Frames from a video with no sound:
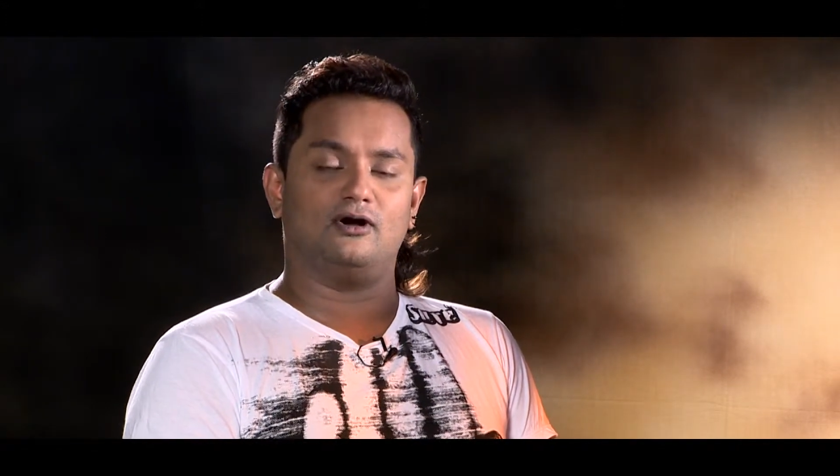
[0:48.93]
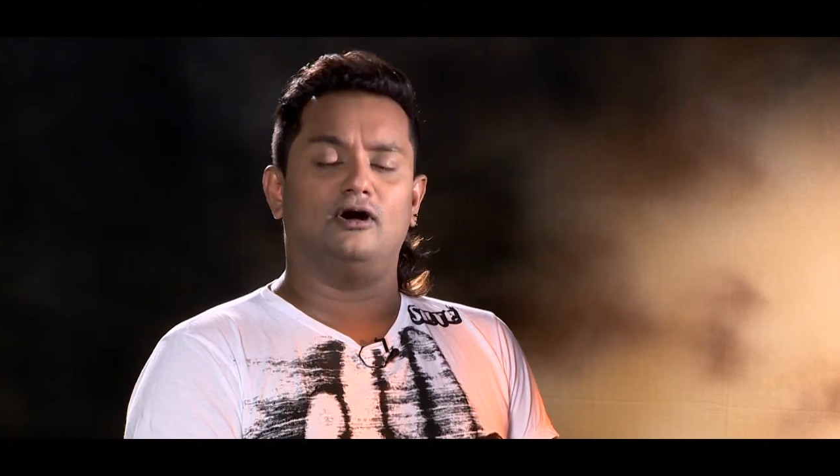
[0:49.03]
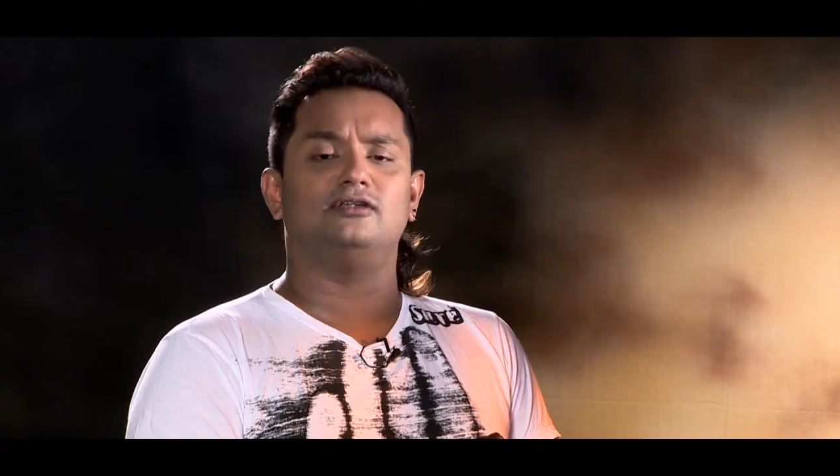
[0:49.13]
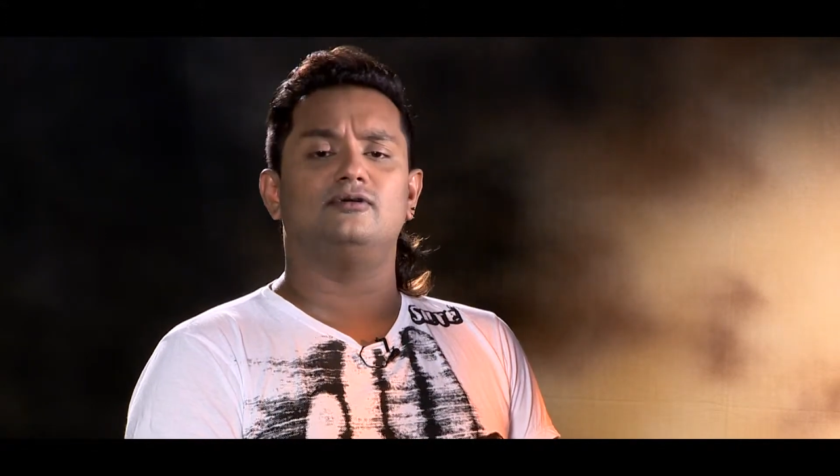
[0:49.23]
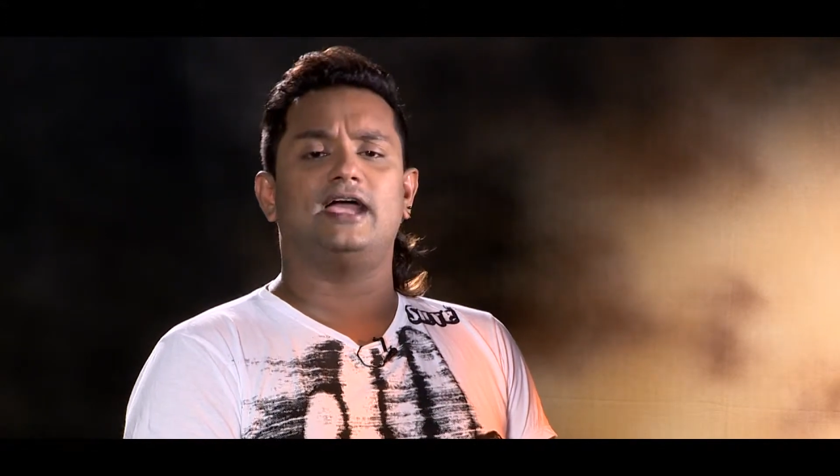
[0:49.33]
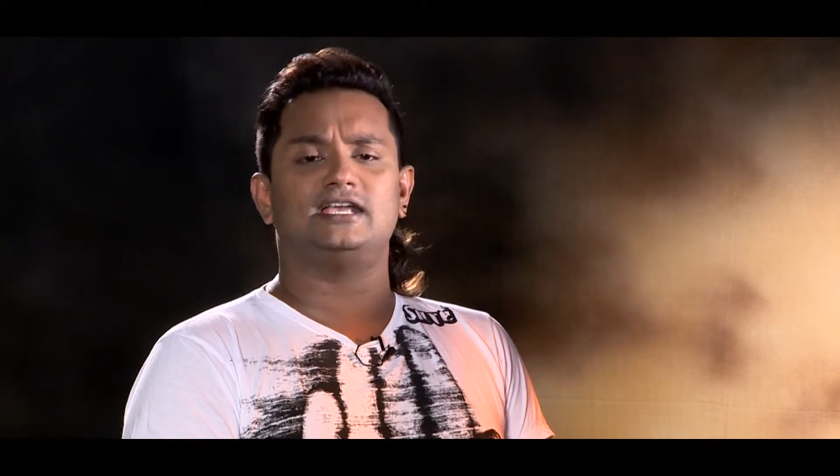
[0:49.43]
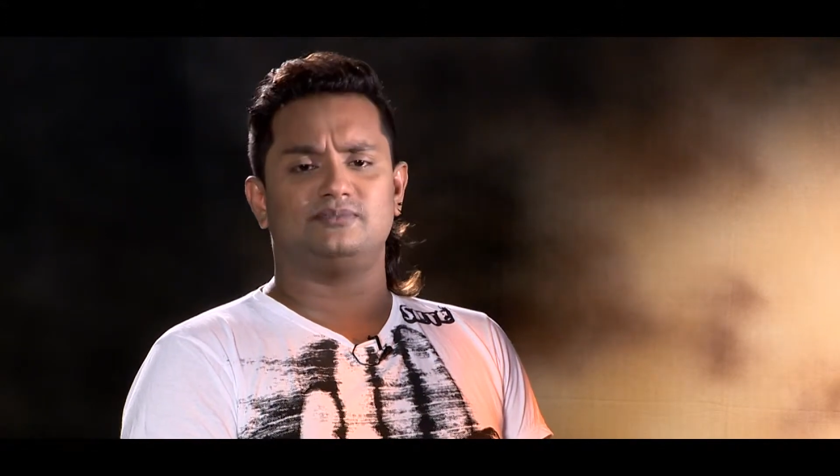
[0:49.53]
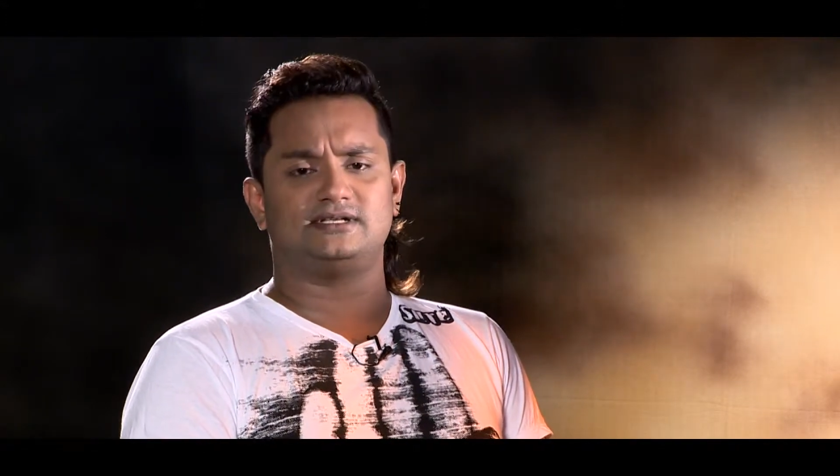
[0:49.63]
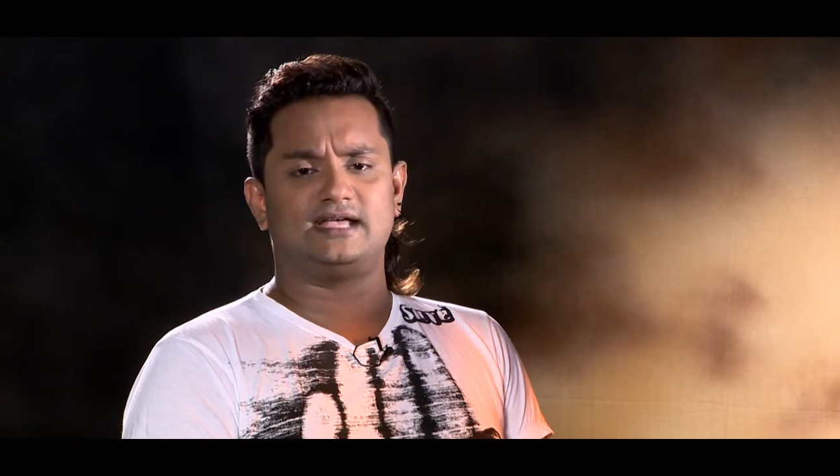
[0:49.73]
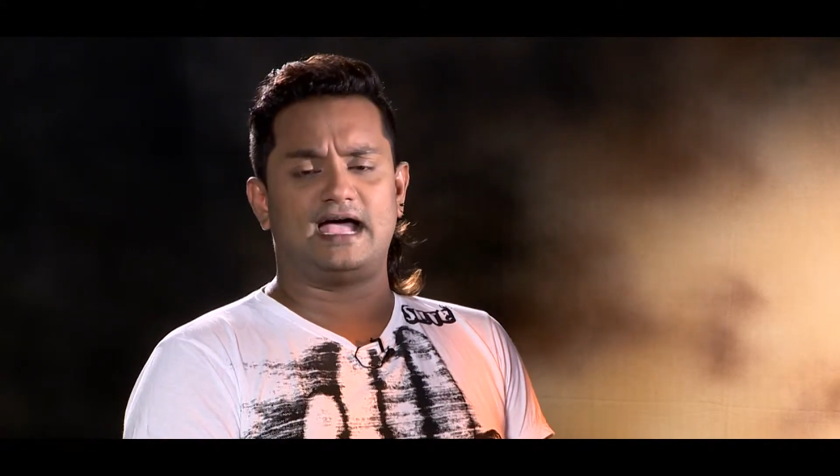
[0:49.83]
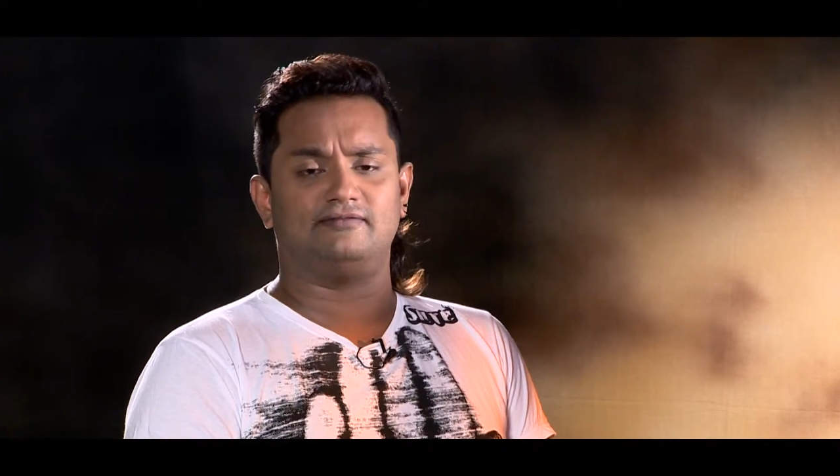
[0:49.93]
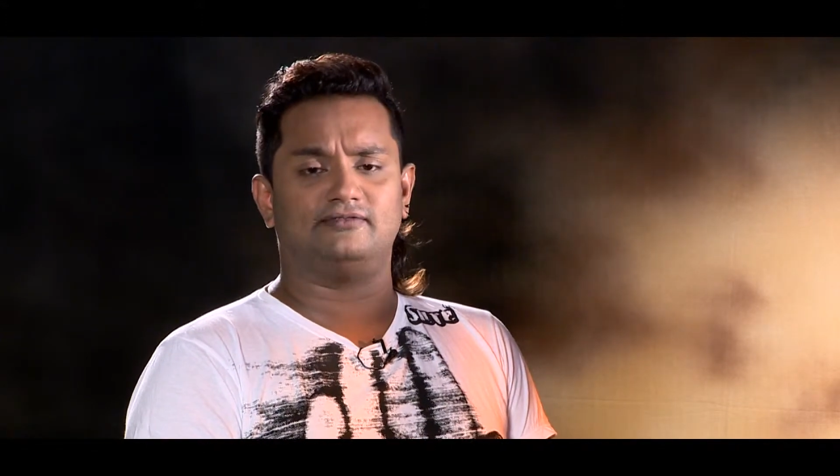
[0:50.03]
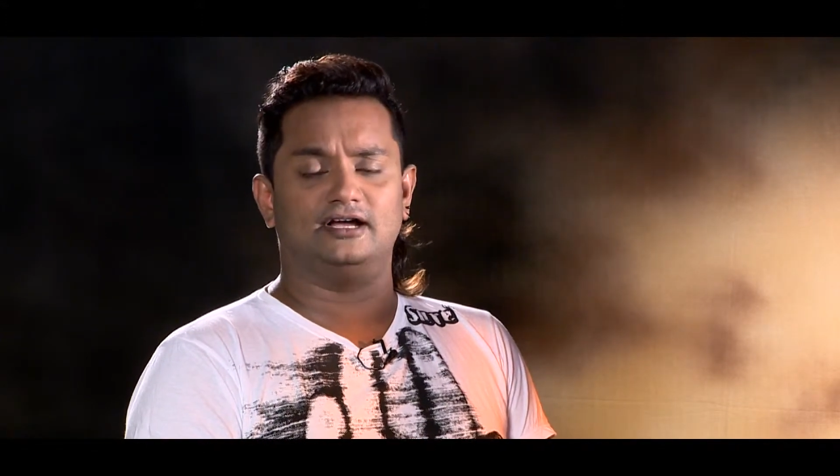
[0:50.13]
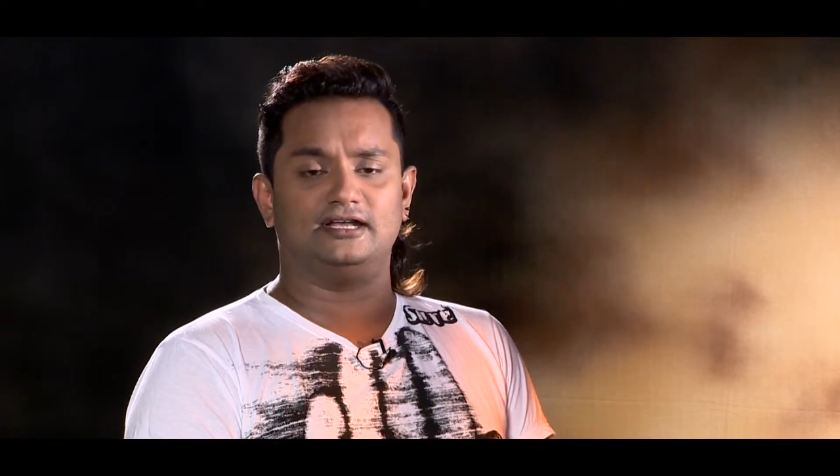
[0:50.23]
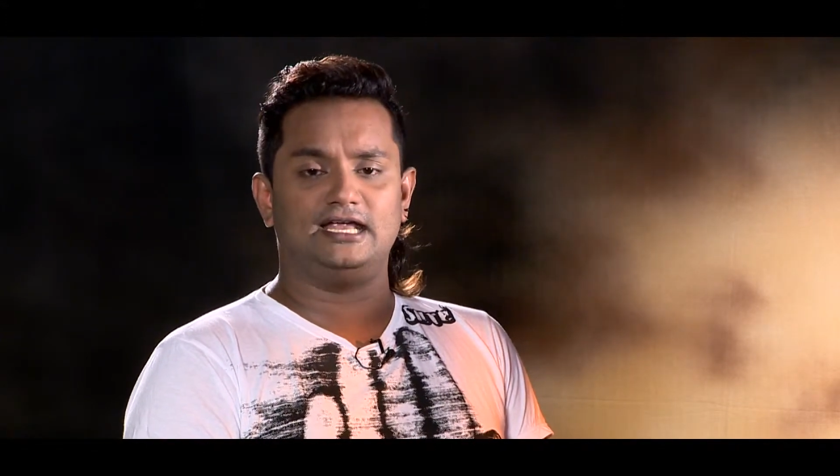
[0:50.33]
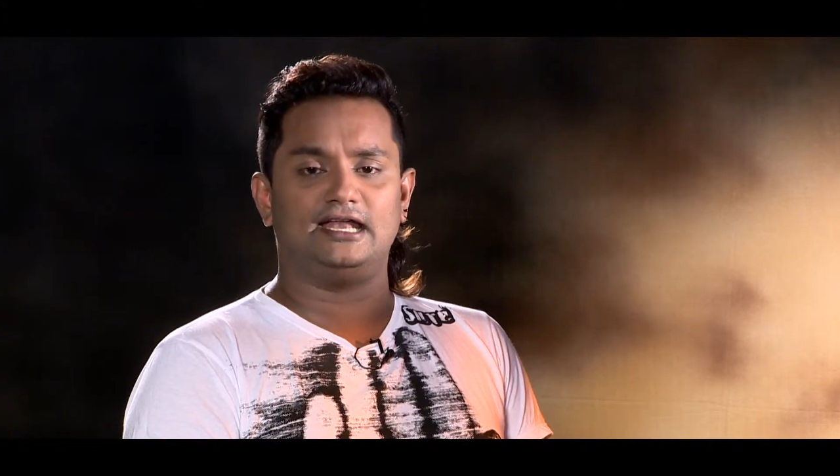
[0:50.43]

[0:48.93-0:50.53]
all you guys must have a knee